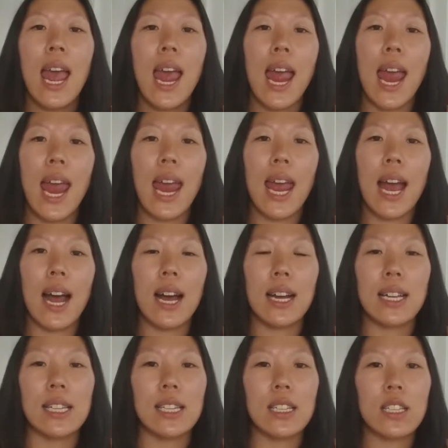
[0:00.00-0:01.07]

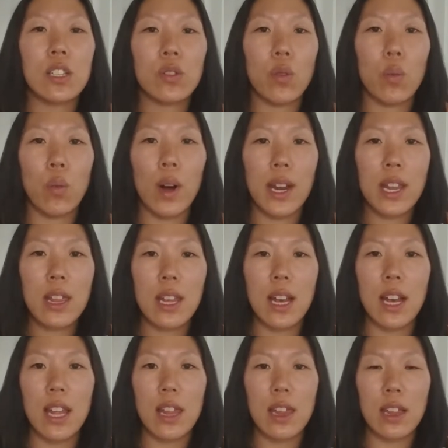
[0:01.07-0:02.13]
And one of
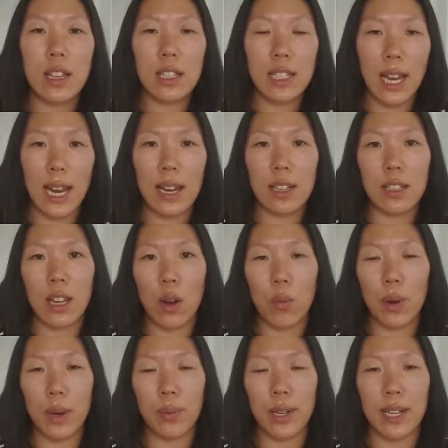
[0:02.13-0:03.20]
the sayings that
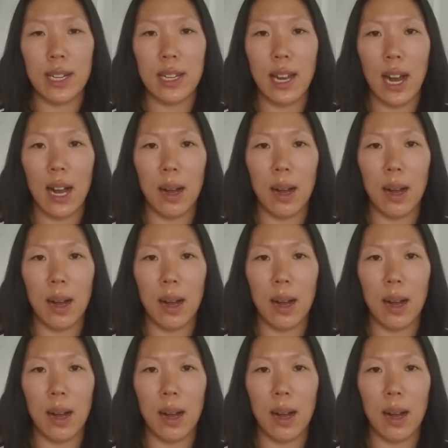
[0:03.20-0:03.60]
we would